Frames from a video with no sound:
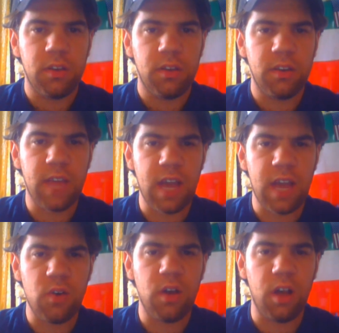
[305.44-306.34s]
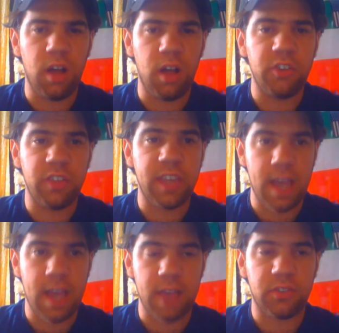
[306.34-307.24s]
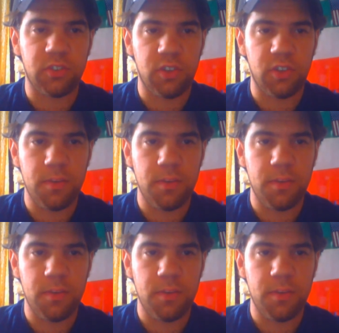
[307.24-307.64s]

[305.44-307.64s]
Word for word: Now, onto the cast.